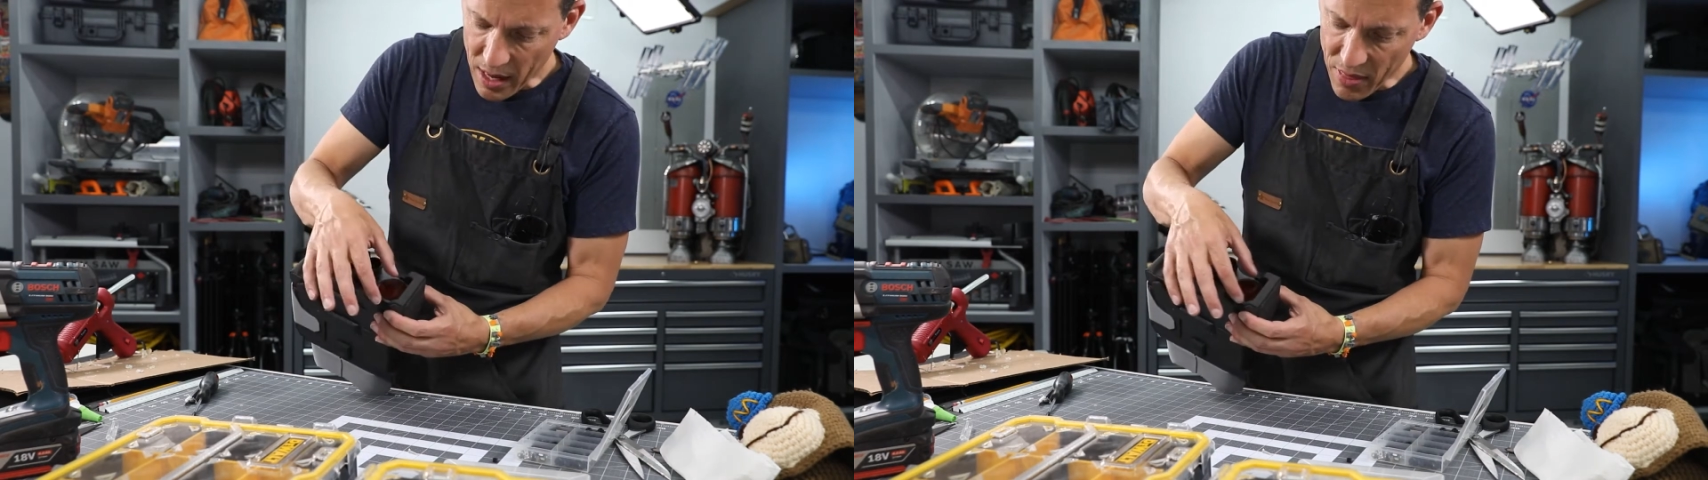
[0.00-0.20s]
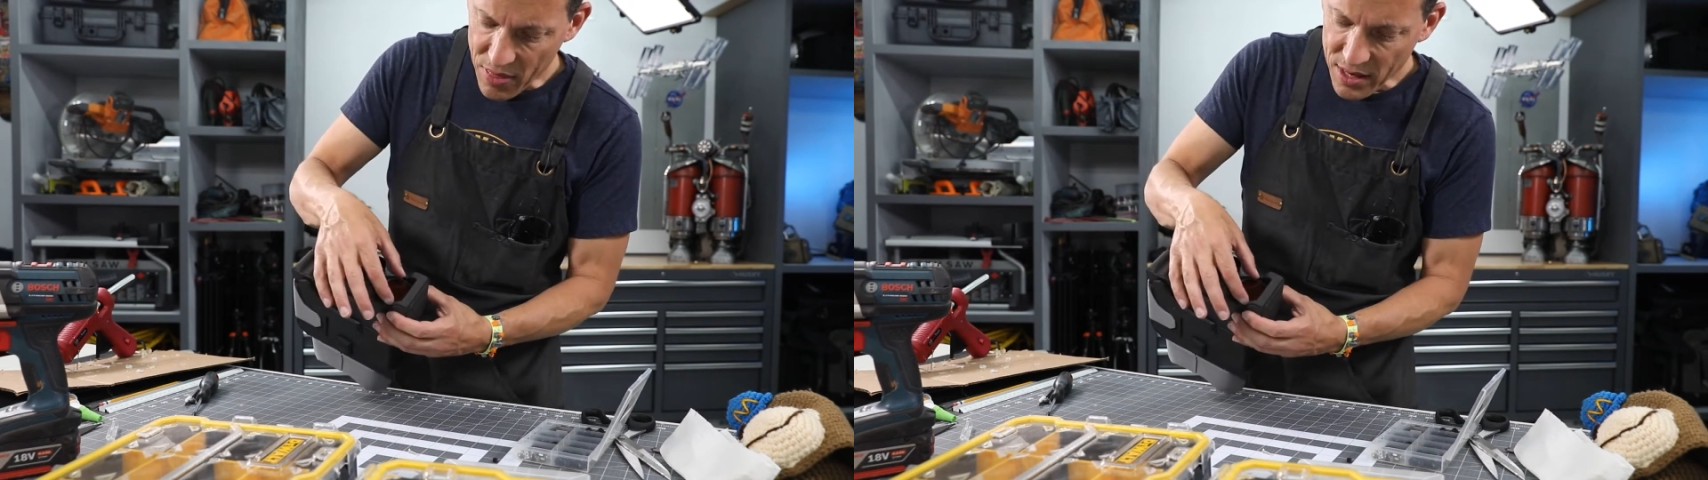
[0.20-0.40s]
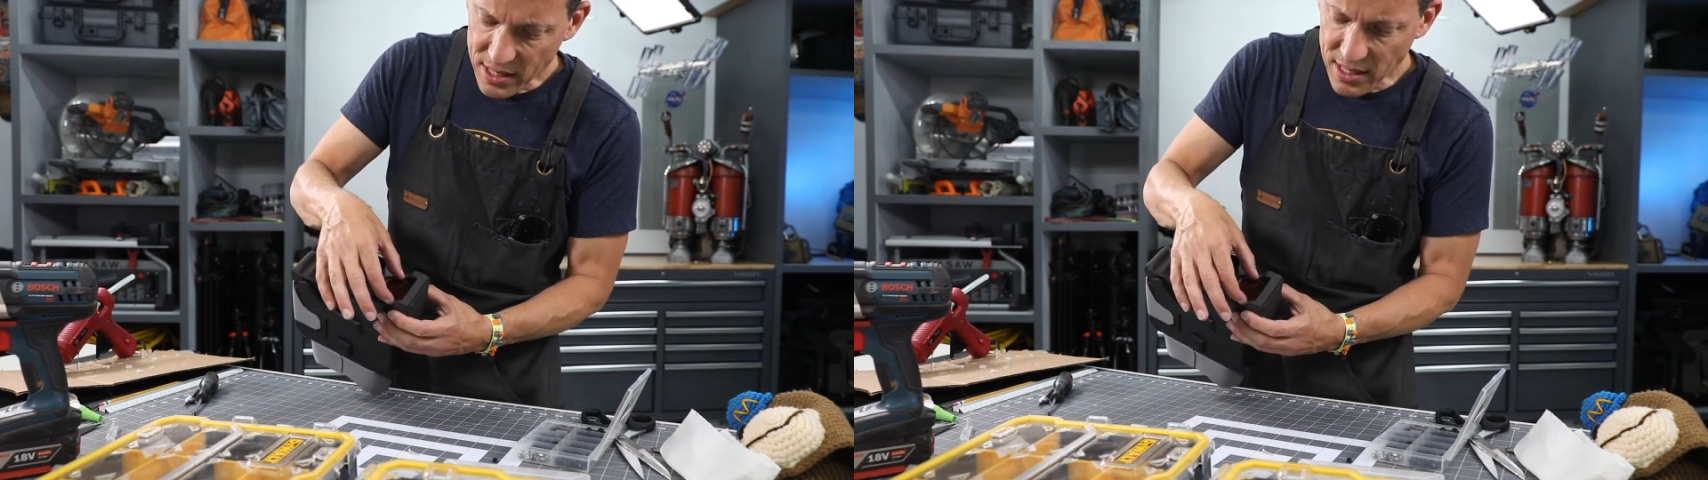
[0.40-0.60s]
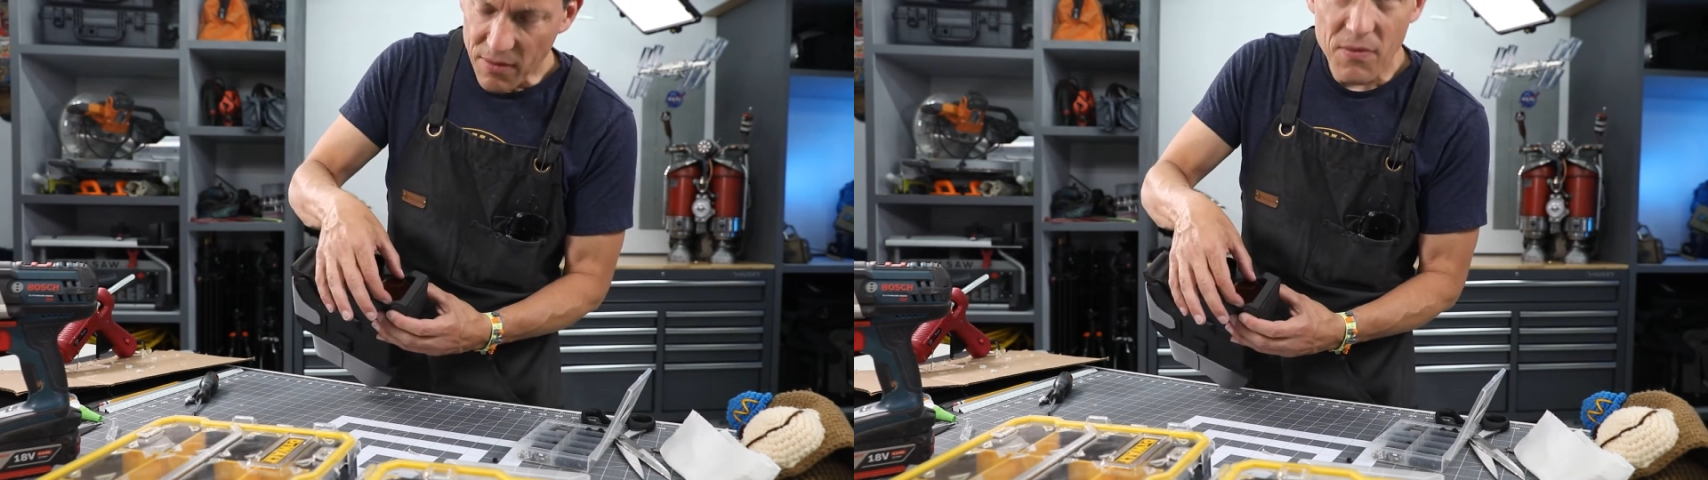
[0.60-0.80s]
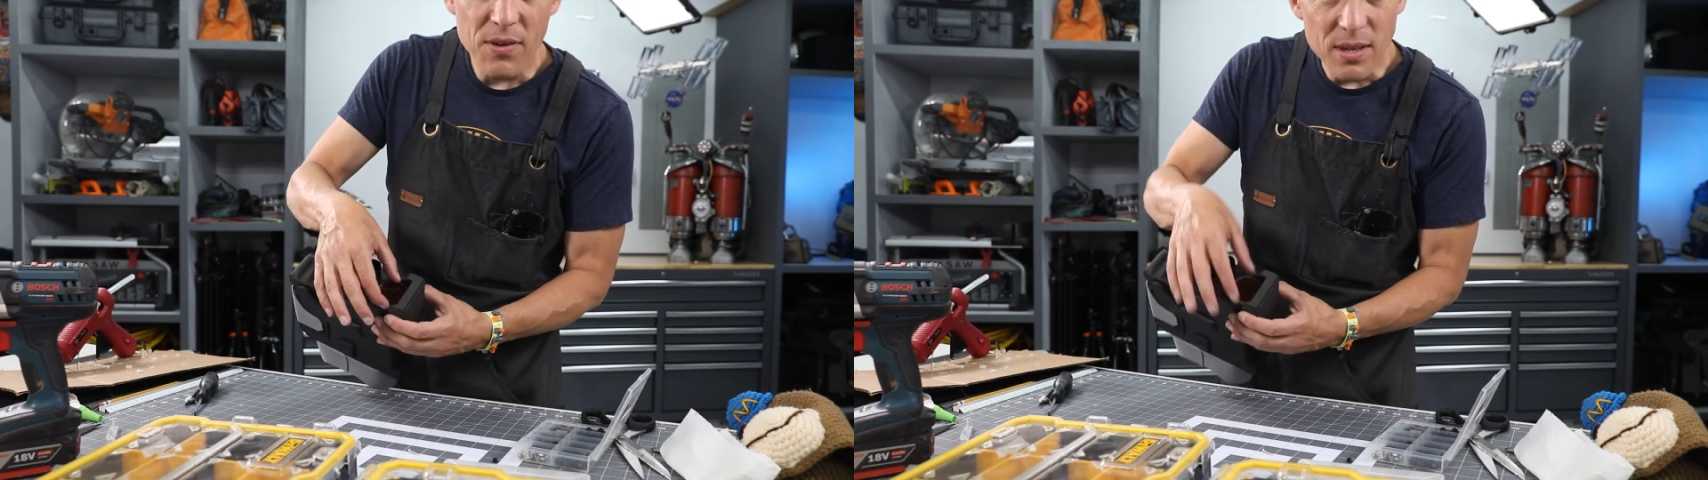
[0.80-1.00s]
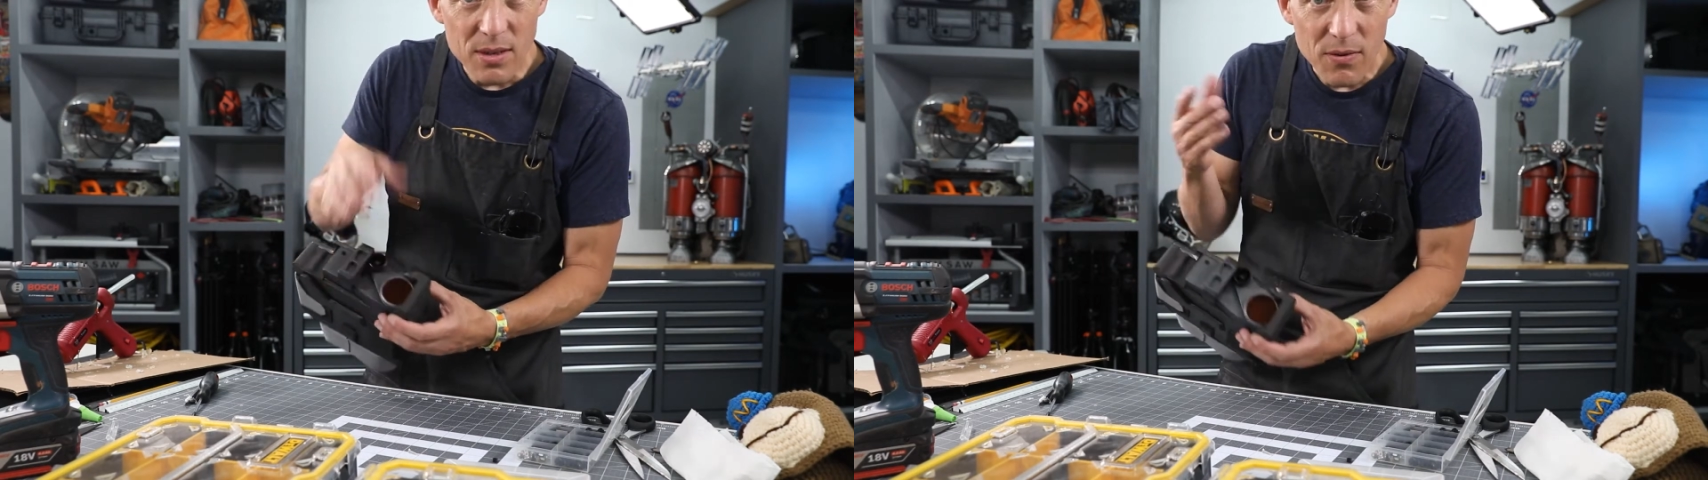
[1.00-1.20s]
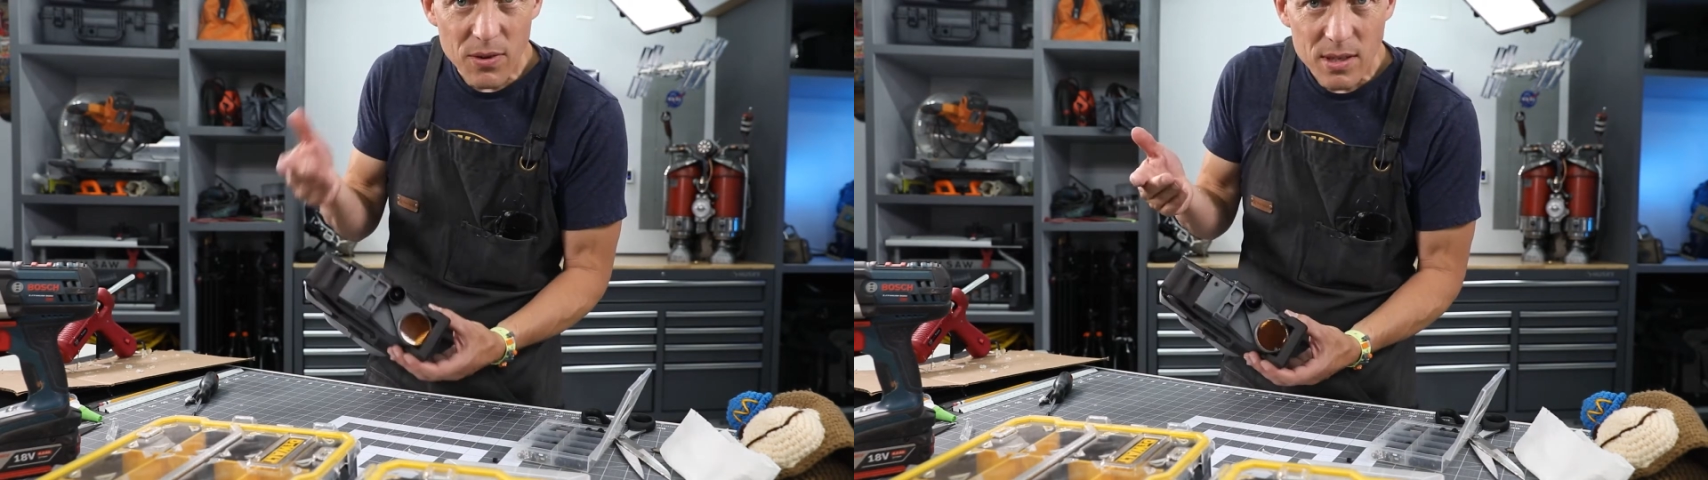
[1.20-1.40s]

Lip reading: This is a filter for